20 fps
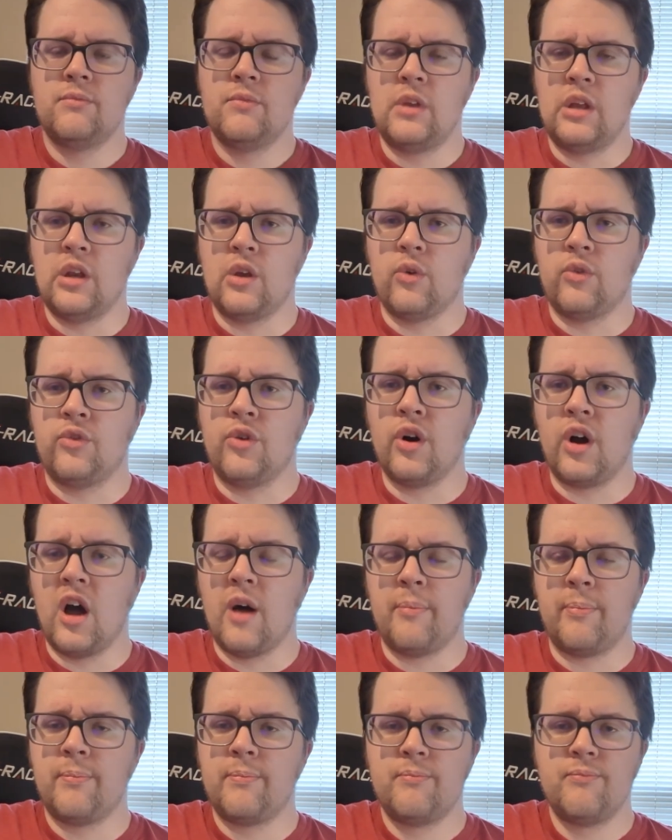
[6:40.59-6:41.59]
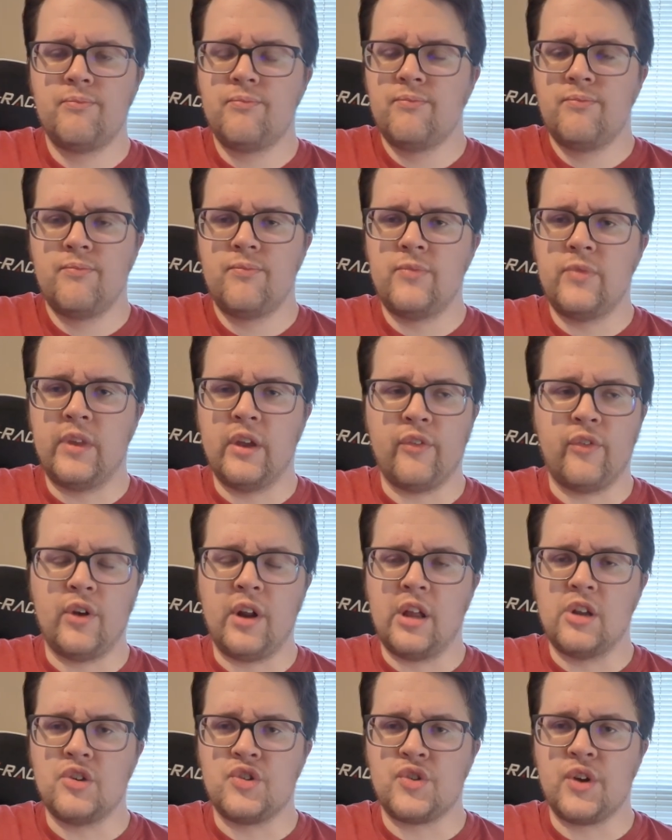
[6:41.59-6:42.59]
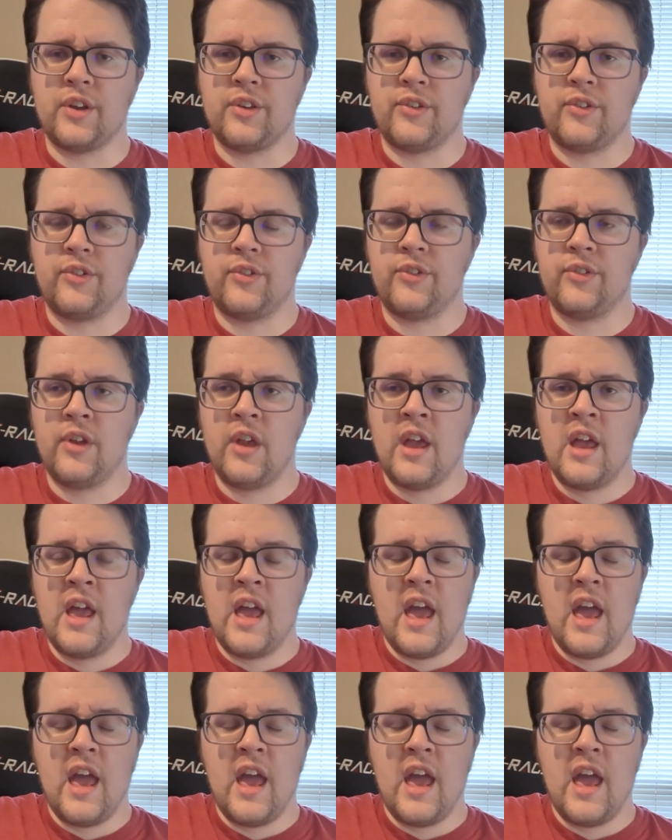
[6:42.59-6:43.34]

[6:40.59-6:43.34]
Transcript: you know, took up different interests,